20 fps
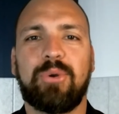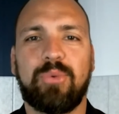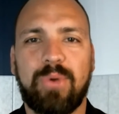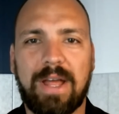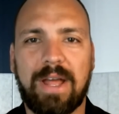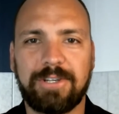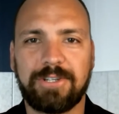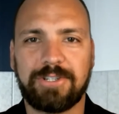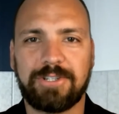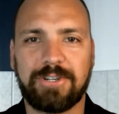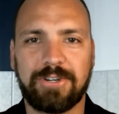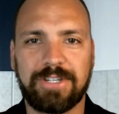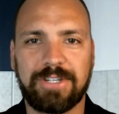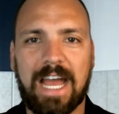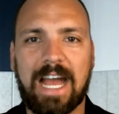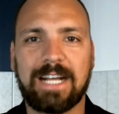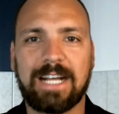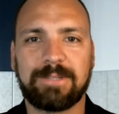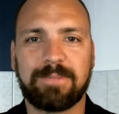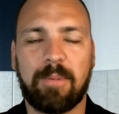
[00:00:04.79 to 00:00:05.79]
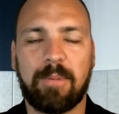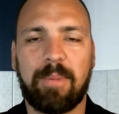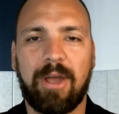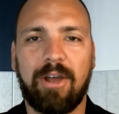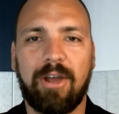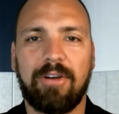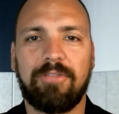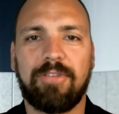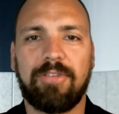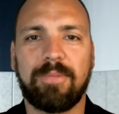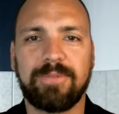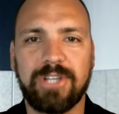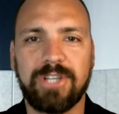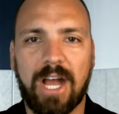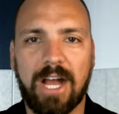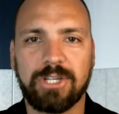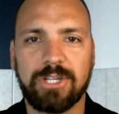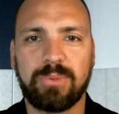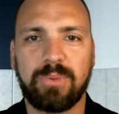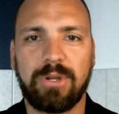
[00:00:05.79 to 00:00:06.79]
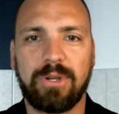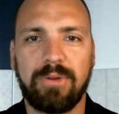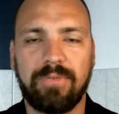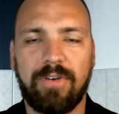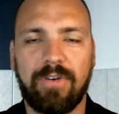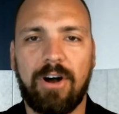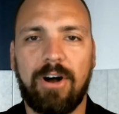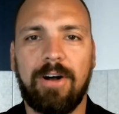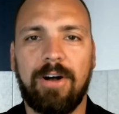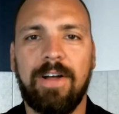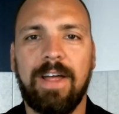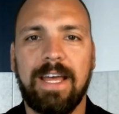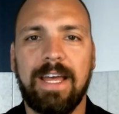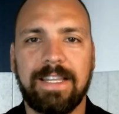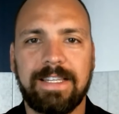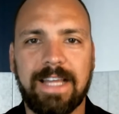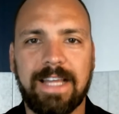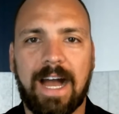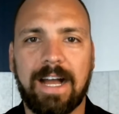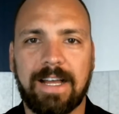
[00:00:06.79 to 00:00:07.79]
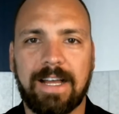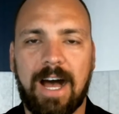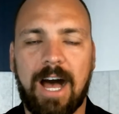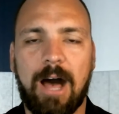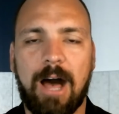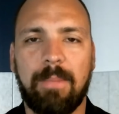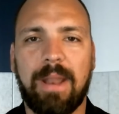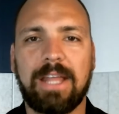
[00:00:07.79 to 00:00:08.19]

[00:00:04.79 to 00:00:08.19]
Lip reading: registered tax preparer from joshuaduvall.com.